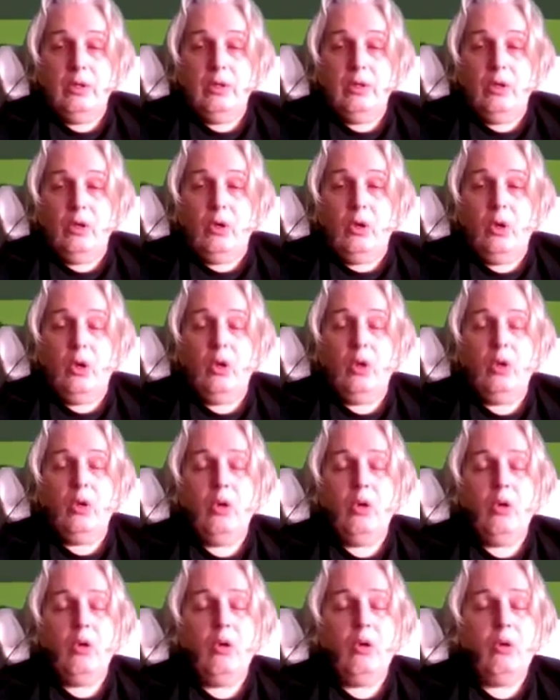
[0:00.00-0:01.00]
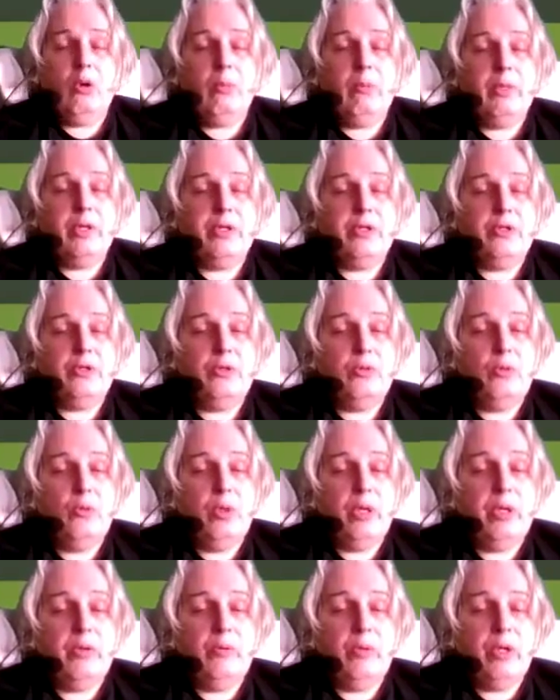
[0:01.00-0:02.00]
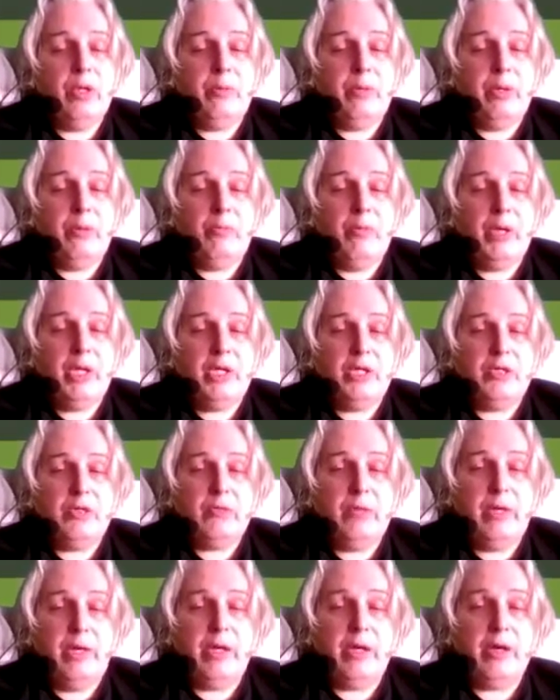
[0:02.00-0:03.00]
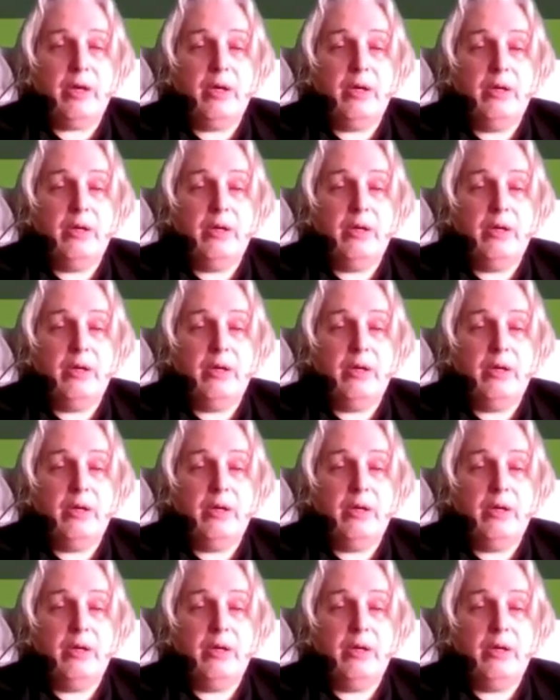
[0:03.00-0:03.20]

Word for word: Oh, but 2-1 would have been much sweeter.